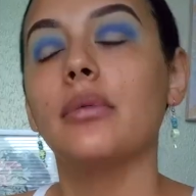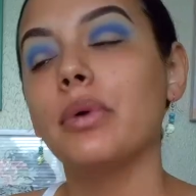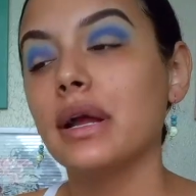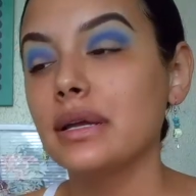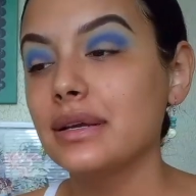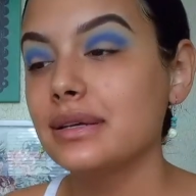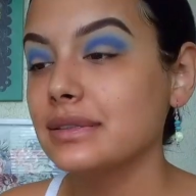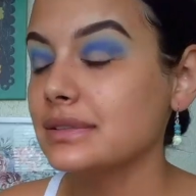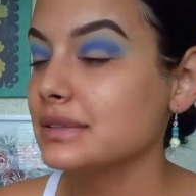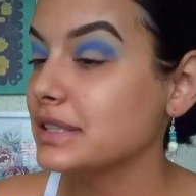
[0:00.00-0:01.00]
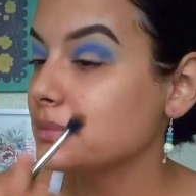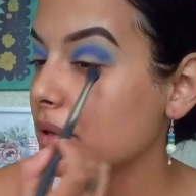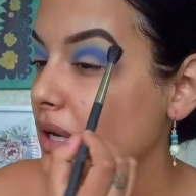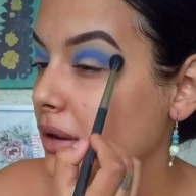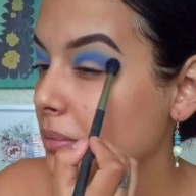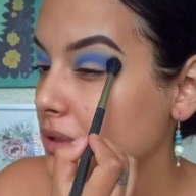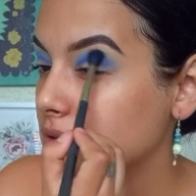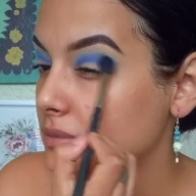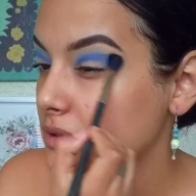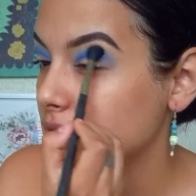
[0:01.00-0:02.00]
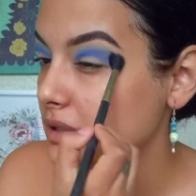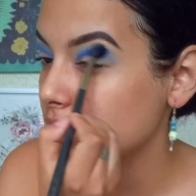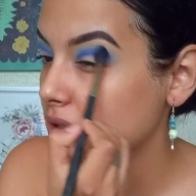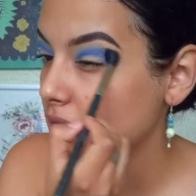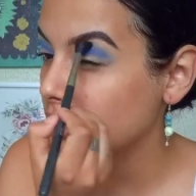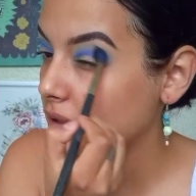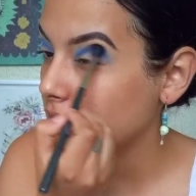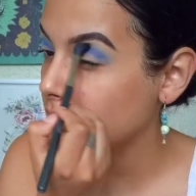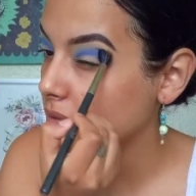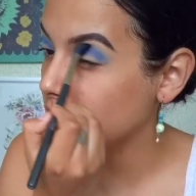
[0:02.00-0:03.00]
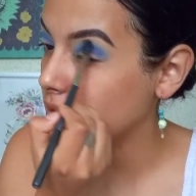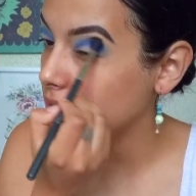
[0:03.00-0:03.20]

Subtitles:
I'm probably gonna cut this next part out because I'm just gonna sit here and blend